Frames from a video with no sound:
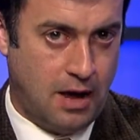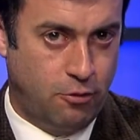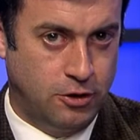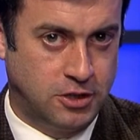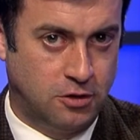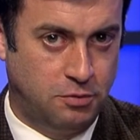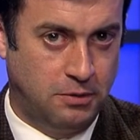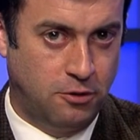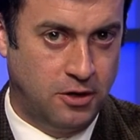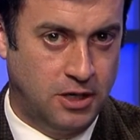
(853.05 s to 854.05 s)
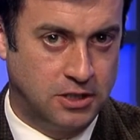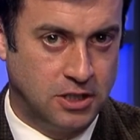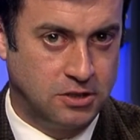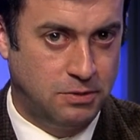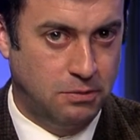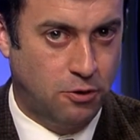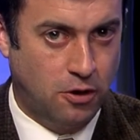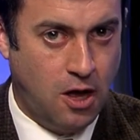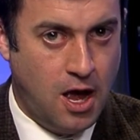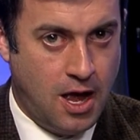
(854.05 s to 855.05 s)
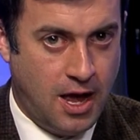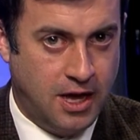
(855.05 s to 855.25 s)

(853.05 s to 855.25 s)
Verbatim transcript: uh, Aboriginal people, Indigenous people,